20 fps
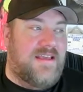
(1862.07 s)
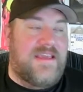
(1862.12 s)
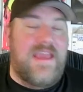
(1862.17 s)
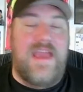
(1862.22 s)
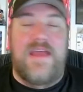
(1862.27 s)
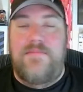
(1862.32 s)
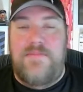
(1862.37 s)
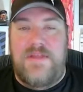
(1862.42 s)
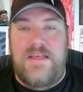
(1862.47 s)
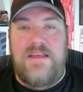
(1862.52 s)

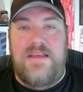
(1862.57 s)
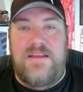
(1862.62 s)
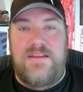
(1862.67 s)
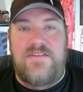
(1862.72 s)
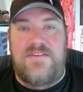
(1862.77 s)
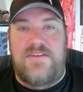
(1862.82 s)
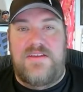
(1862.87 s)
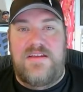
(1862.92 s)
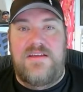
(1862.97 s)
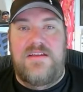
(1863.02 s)
can be
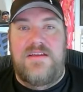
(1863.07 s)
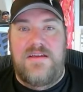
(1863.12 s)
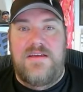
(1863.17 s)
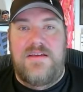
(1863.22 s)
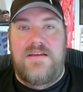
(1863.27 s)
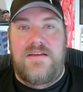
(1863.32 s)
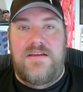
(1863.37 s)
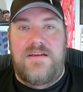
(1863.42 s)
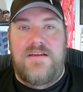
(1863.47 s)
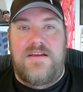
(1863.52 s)
easy
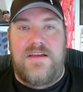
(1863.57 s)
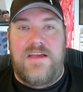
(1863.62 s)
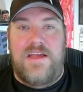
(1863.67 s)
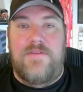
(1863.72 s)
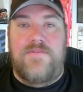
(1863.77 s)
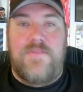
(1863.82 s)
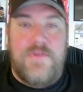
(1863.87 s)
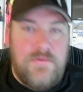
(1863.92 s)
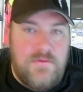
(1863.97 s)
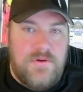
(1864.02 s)

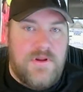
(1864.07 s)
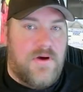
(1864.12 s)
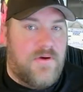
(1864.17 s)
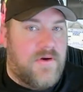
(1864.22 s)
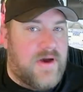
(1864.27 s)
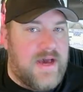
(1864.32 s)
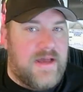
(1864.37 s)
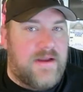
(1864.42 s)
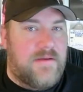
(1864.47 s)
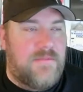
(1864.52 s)
if you know
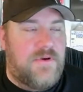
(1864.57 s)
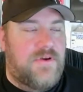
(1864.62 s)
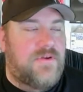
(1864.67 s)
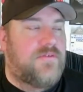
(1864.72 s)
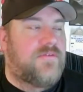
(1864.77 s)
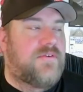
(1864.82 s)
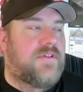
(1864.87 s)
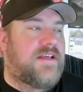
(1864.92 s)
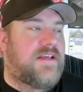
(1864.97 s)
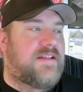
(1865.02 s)
how to
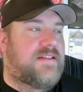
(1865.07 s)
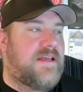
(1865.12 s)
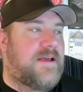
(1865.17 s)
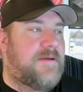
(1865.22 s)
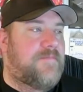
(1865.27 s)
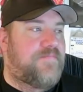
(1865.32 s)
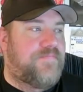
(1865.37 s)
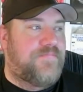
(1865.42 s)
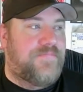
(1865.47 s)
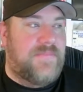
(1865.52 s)
maneuver like that.
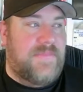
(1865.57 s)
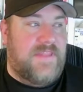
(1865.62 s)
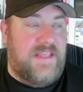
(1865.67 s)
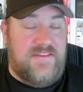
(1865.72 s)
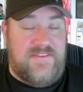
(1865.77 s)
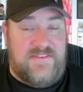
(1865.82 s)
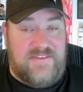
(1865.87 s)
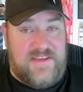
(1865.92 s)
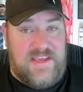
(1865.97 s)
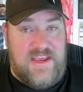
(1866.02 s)

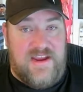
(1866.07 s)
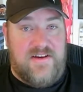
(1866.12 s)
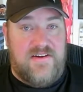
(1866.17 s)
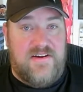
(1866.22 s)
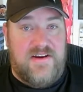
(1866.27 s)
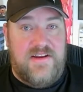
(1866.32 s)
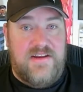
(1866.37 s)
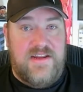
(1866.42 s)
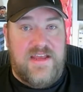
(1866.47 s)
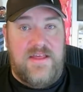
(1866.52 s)
It's
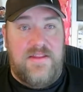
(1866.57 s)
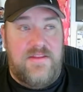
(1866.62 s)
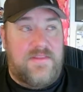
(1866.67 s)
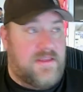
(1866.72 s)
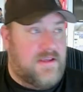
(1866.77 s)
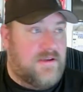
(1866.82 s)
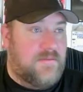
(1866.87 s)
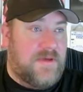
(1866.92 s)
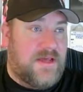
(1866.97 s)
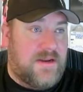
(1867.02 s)
scary now to
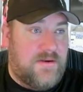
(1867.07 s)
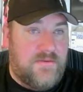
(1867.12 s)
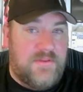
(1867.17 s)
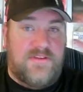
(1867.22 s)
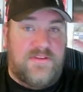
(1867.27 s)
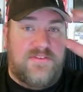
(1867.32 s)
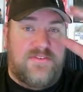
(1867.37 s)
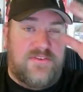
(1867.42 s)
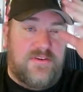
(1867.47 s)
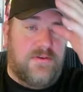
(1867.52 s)
think about it with
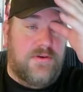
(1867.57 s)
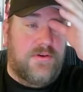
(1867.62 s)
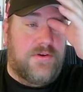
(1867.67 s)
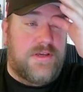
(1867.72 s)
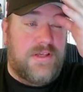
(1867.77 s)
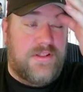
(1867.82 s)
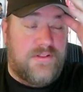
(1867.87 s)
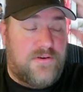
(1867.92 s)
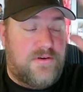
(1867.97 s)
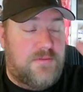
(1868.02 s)
like a serial
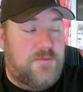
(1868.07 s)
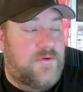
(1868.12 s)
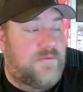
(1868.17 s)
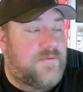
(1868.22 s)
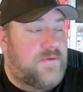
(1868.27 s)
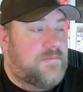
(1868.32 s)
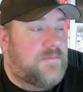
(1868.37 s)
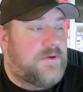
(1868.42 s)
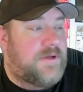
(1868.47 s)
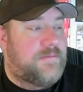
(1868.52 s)
killer in a
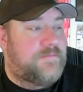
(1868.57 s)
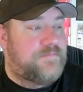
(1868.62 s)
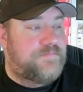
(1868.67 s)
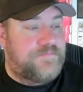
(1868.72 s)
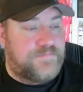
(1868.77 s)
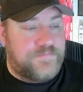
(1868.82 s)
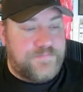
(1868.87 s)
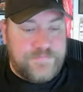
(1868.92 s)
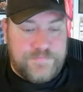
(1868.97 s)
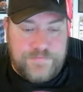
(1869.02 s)
movie, but
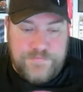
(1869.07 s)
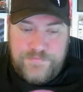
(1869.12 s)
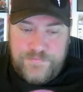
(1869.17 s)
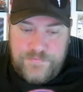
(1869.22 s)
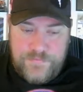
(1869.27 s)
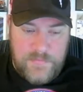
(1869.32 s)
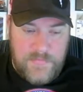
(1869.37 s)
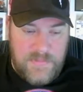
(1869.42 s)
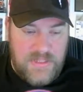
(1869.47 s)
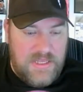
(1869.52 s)

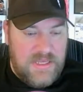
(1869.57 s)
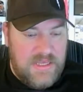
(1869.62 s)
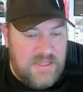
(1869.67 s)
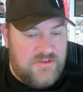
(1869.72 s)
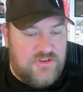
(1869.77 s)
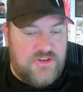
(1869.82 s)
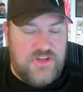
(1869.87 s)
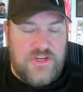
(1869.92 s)
it